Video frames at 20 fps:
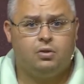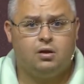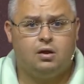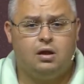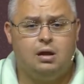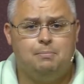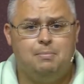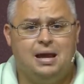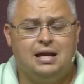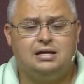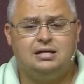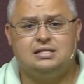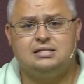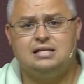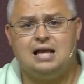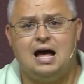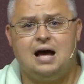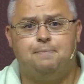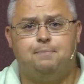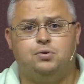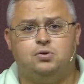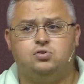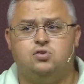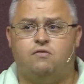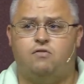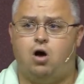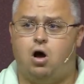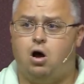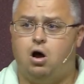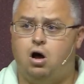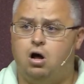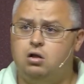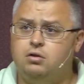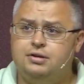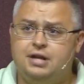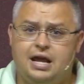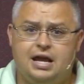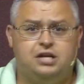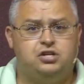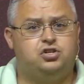and make disciples of all
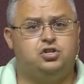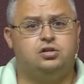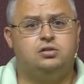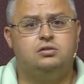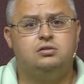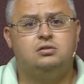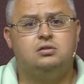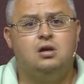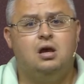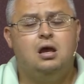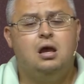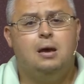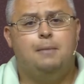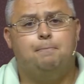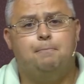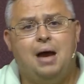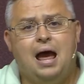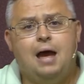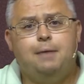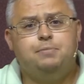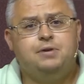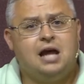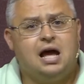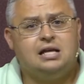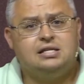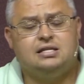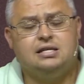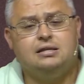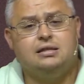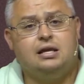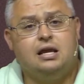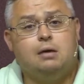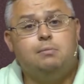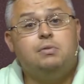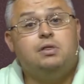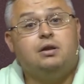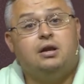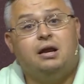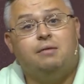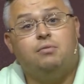nations, baptizing them
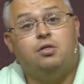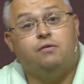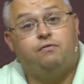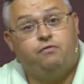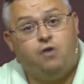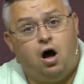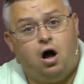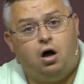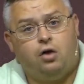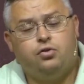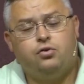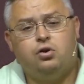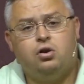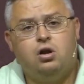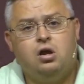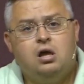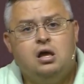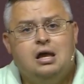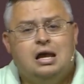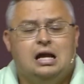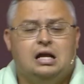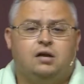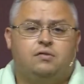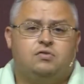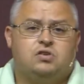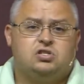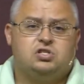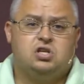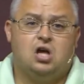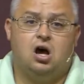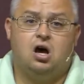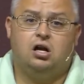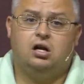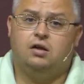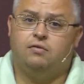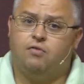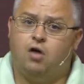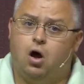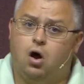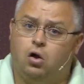in the name of the Father and of the Son and
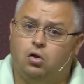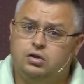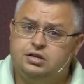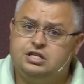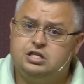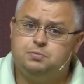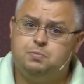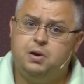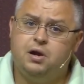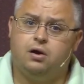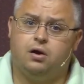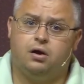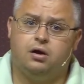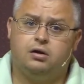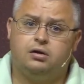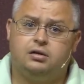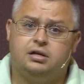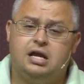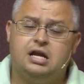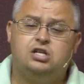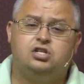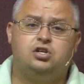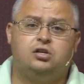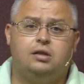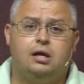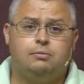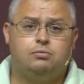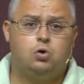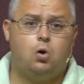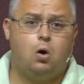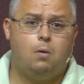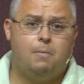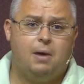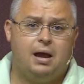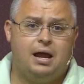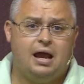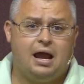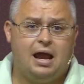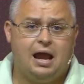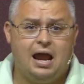of the Holy Spirit, teaching them to
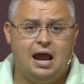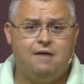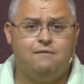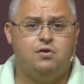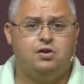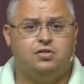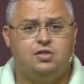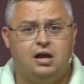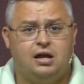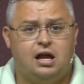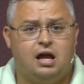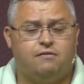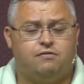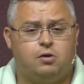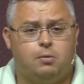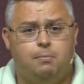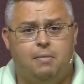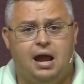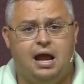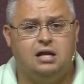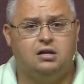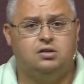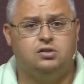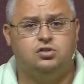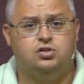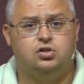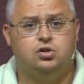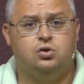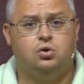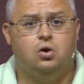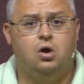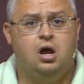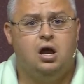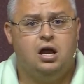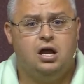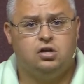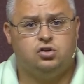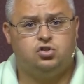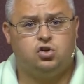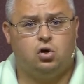obey everything I've commanded you,
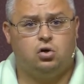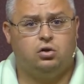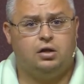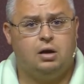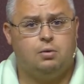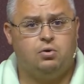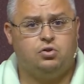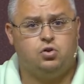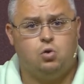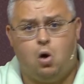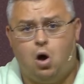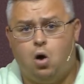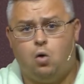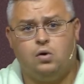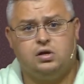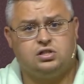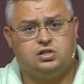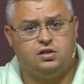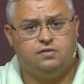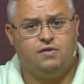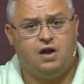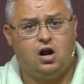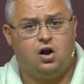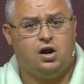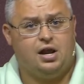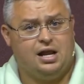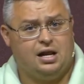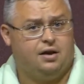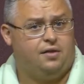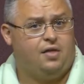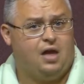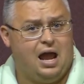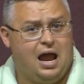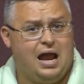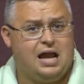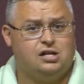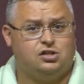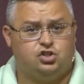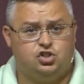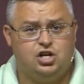and surely I'm with you always to the very end of the
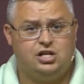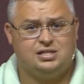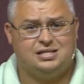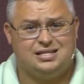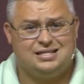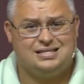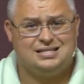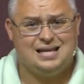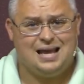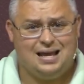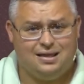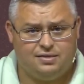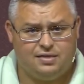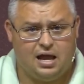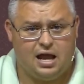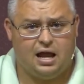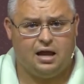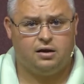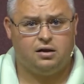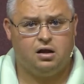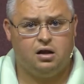age. Jesus said that.